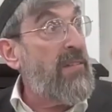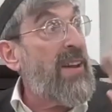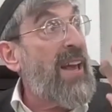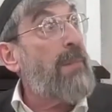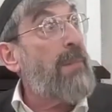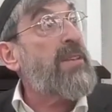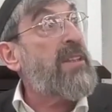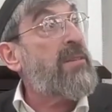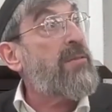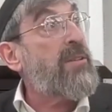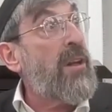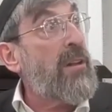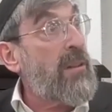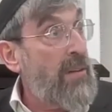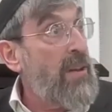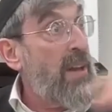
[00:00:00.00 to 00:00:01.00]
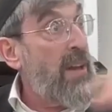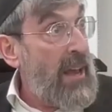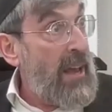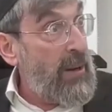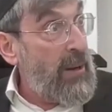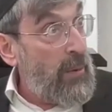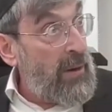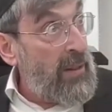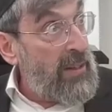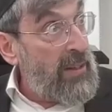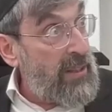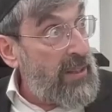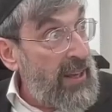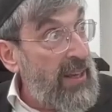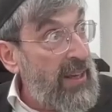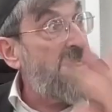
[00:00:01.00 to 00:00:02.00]
even if it happens as a result of any one of these
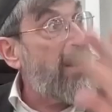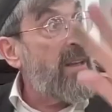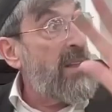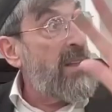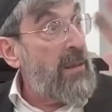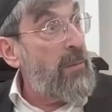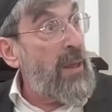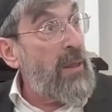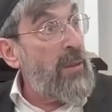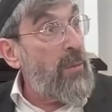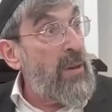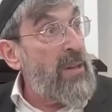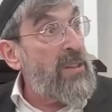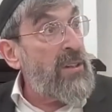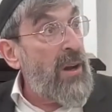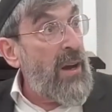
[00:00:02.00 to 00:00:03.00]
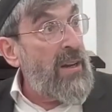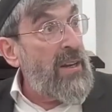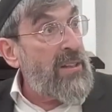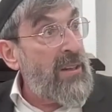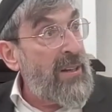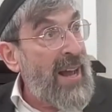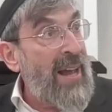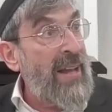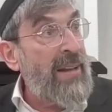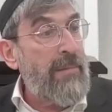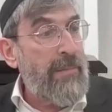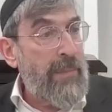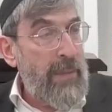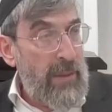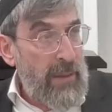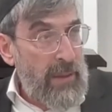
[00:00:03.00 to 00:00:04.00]
things, whether it's an oinis or not,
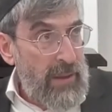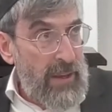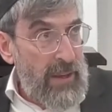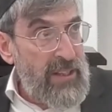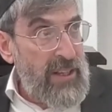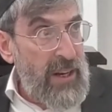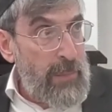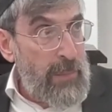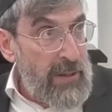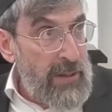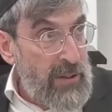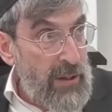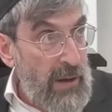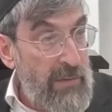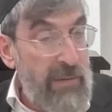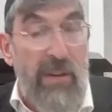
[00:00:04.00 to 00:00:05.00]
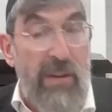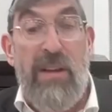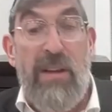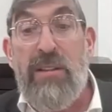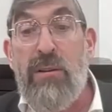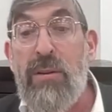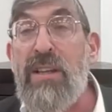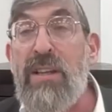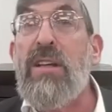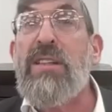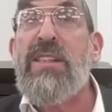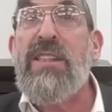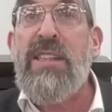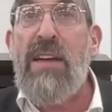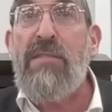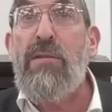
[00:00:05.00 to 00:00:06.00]
he's going to be a zav. So these are
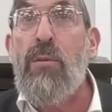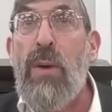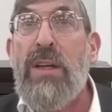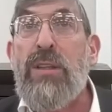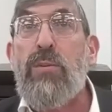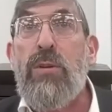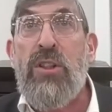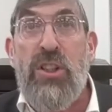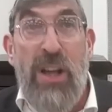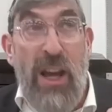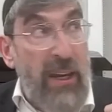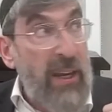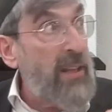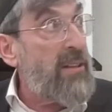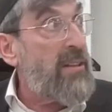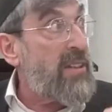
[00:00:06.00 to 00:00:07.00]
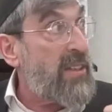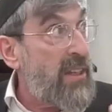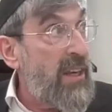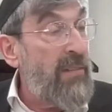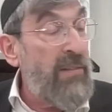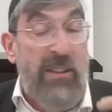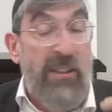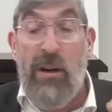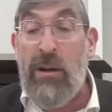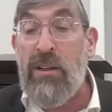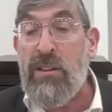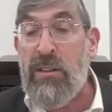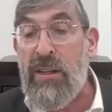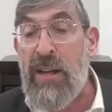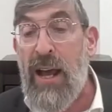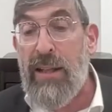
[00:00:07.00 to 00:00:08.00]
seven ways we're checking to see if he's an
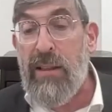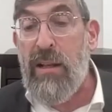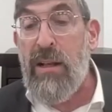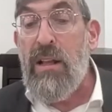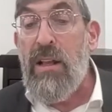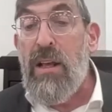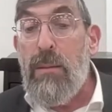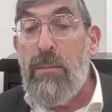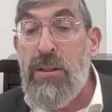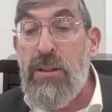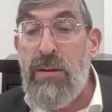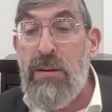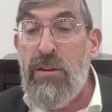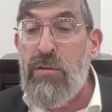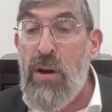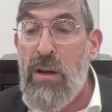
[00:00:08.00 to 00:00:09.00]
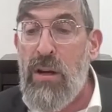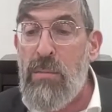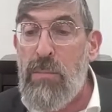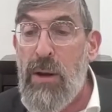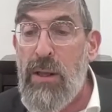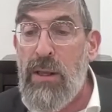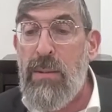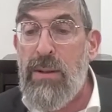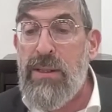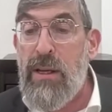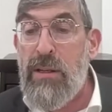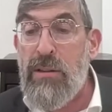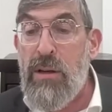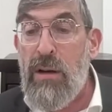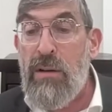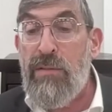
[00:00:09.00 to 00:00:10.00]
einus or not. The shiva drachim baitim as
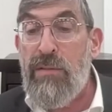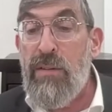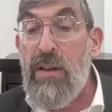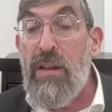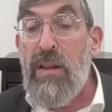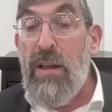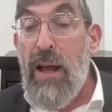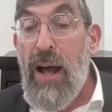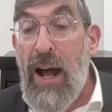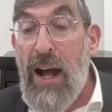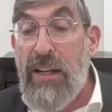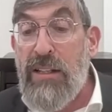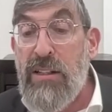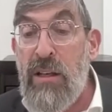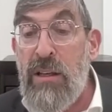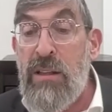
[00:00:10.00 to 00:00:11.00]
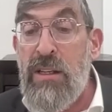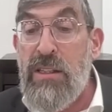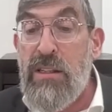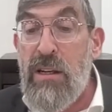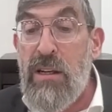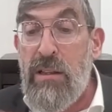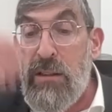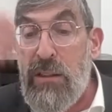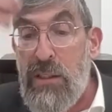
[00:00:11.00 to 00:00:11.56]
a zav, actually niskik